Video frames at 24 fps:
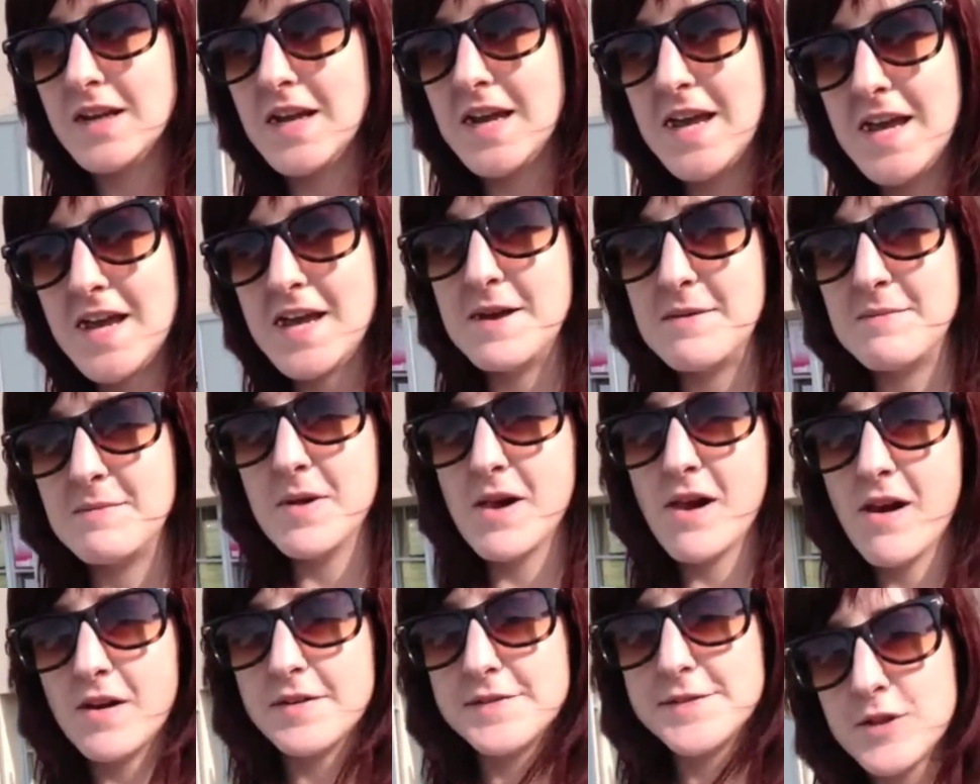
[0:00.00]

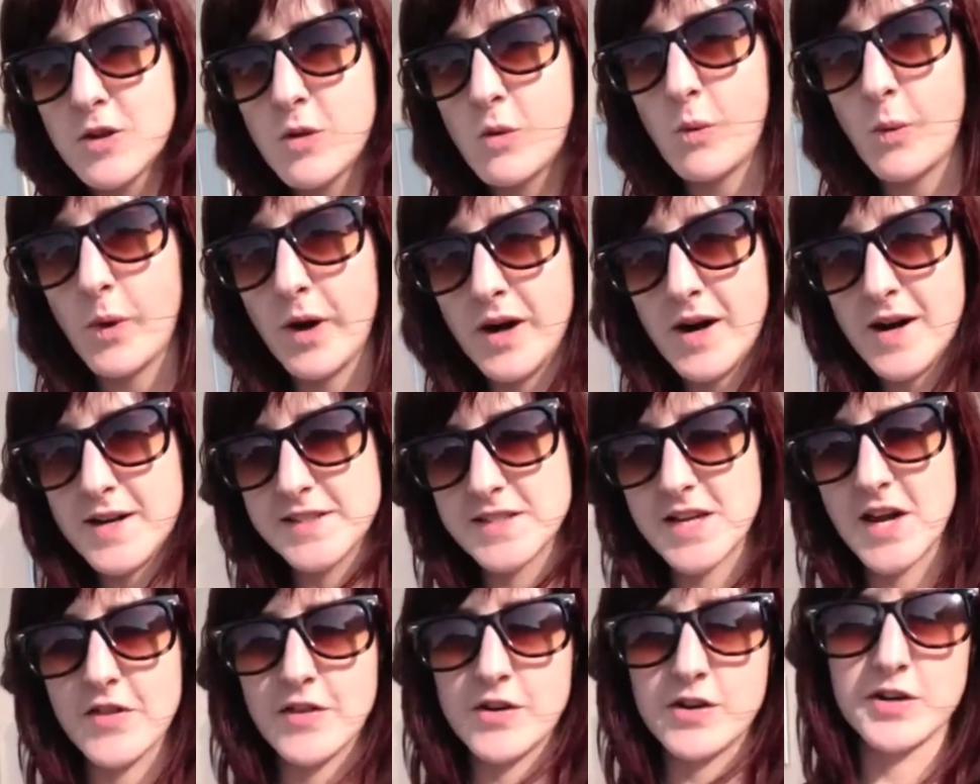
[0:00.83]
him,
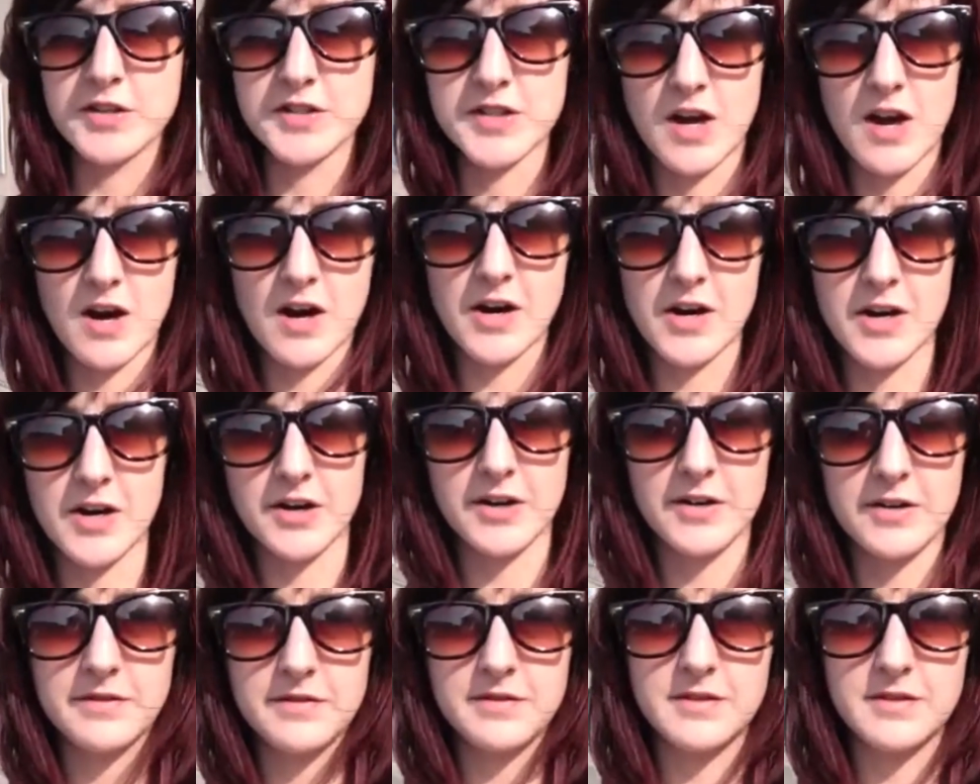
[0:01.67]
whereas others are,